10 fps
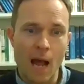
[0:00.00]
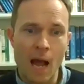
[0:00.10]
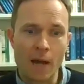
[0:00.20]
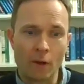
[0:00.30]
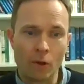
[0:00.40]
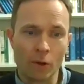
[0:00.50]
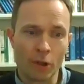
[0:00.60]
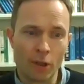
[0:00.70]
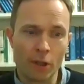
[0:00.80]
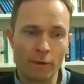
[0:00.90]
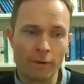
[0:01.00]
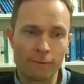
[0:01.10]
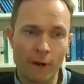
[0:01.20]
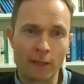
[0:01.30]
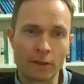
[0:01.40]
and other
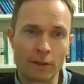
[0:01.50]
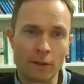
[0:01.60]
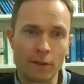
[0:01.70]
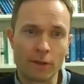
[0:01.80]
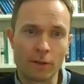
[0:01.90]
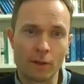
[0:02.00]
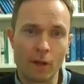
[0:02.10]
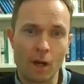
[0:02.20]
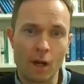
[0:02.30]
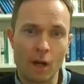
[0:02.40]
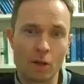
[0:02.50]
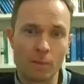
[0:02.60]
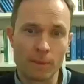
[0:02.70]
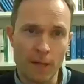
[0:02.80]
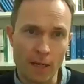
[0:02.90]
factors come
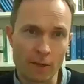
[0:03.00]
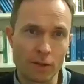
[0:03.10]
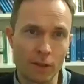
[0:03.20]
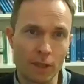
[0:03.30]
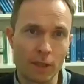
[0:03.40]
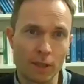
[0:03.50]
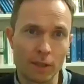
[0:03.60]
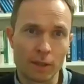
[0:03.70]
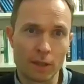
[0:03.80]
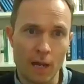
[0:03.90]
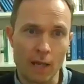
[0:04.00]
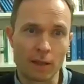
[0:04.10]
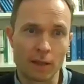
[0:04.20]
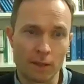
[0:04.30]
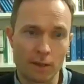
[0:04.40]
secondary to that
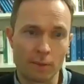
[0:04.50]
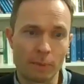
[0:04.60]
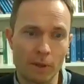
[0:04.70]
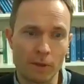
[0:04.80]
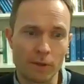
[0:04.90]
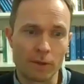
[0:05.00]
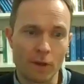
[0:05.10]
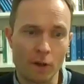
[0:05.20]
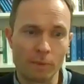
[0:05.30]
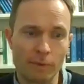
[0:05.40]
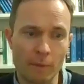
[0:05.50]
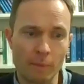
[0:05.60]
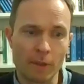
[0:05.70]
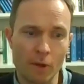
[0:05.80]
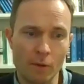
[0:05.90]
this is a person's home, a
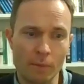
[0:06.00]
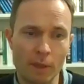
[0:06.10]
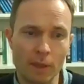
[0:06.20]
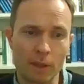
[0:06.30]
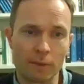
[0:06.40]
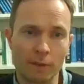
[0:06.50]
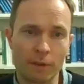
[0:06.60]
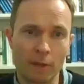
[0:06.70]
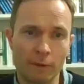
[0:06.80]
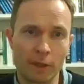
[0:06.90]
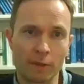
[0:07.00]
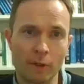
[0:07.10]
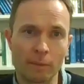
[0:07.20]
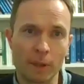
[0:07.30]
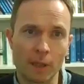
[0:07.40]
family's home, and that if they're evicted
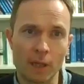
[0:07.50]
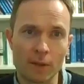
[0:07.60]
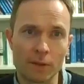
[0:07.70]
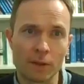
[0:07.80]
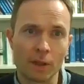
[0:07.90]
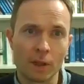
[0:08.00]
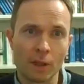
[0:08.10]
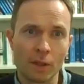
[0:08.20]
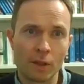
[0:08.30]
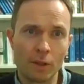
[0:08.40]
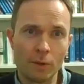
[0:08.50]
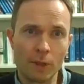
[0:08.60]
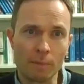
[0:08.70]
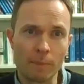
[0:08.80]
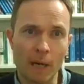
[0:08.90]
from it, that has huge
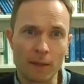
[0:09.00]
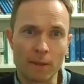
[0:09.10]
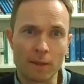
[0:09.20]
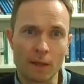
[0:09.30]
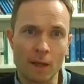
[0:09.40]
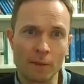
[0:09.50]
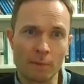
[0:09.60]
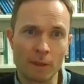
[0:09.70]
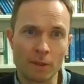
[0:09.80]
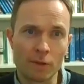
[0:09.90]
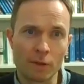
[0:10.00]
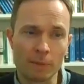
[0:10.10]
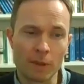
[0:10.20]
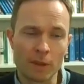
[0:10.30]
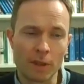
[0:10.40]
impacts on them and
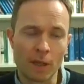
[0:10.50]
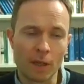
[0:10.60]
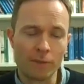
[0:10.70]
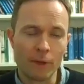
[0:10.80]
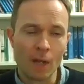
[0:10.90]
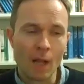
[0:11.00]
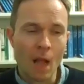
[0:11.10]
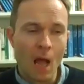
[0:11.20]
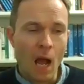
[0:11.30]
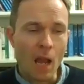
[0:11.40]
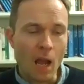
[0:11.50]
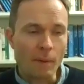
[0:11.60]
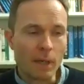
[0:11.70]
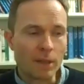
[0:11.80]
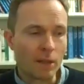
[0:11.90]
disruptions in their life. I mean, it's